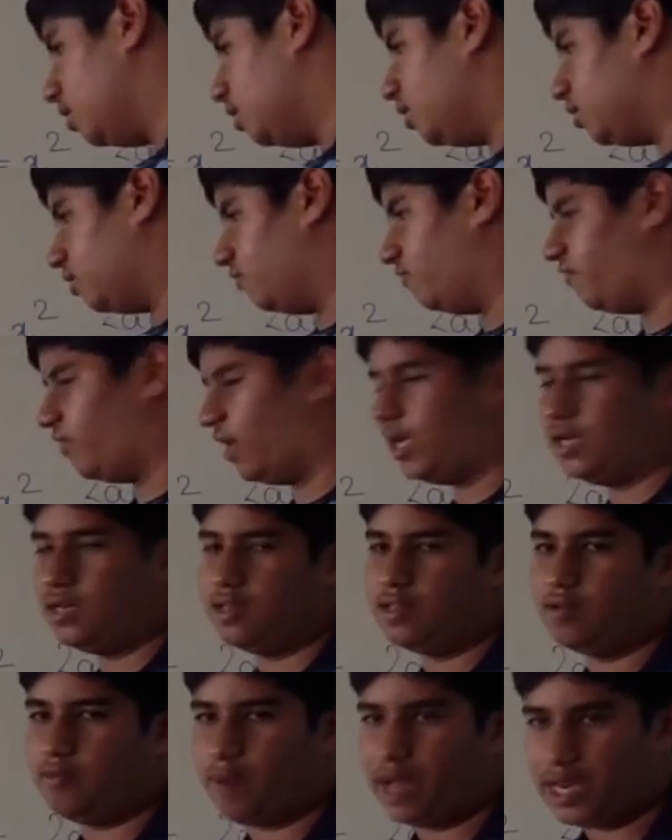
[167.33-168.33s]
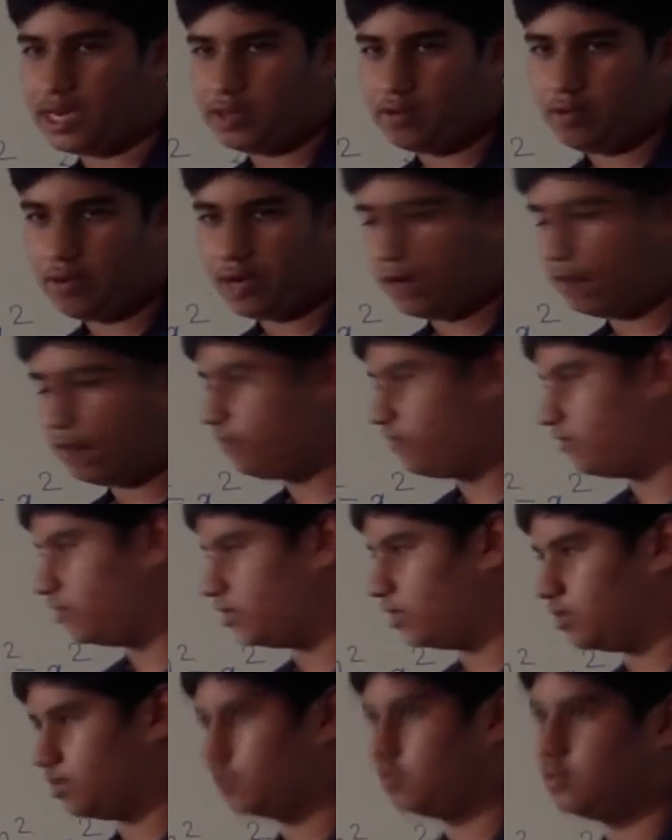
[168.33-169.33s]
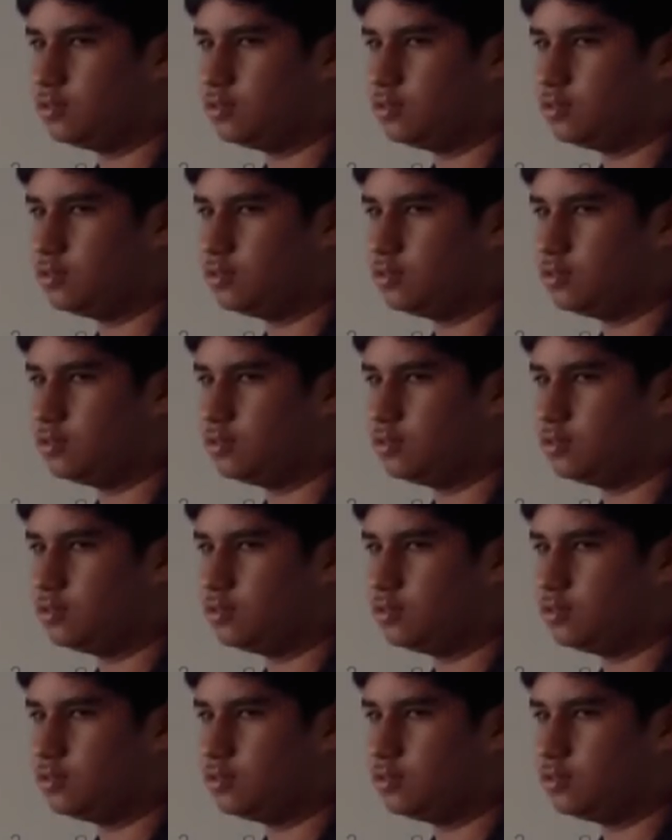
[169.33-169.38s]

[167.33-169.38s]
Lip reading: to find the value out for this.